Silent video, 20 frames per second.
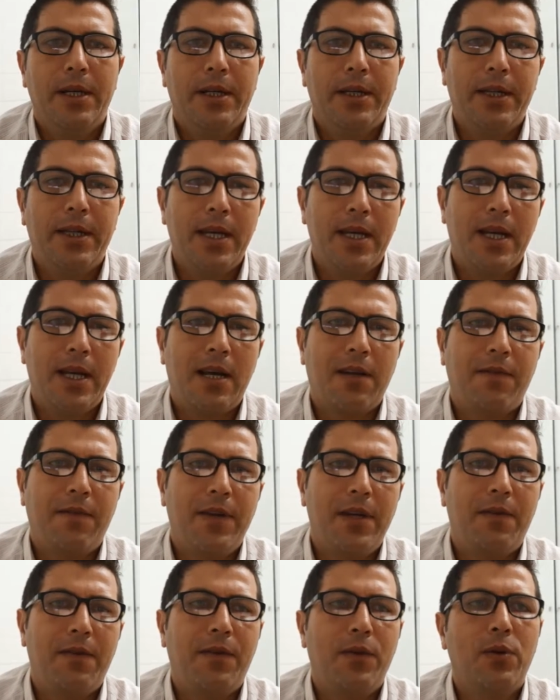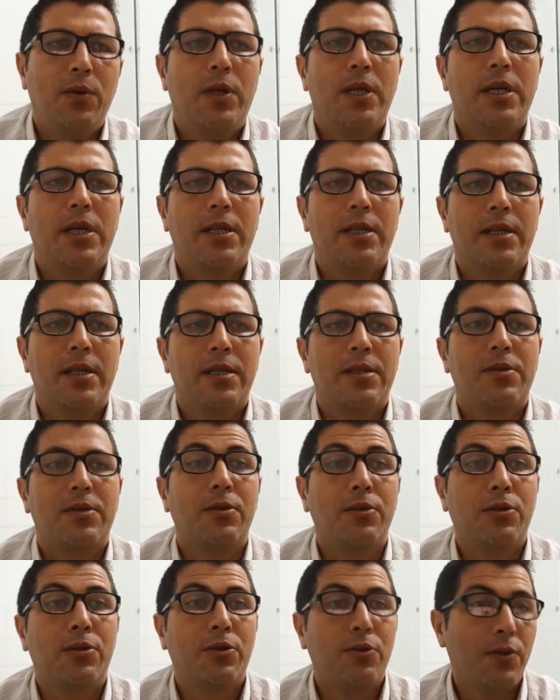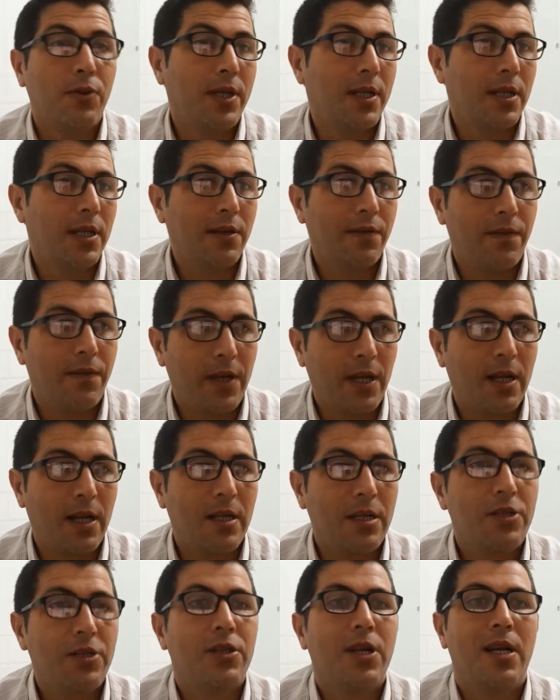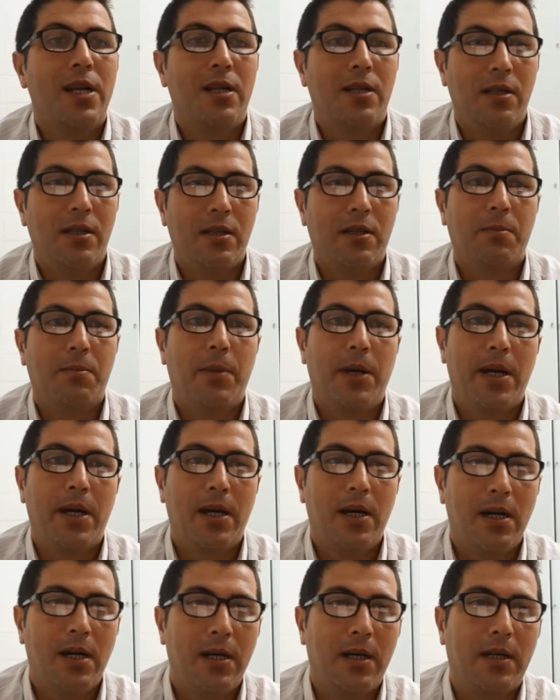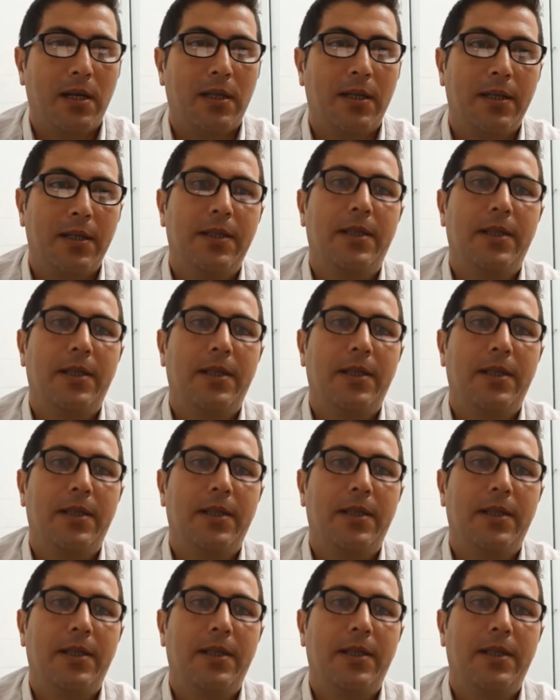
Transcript: There are very few learners who truly love English and learn by heart.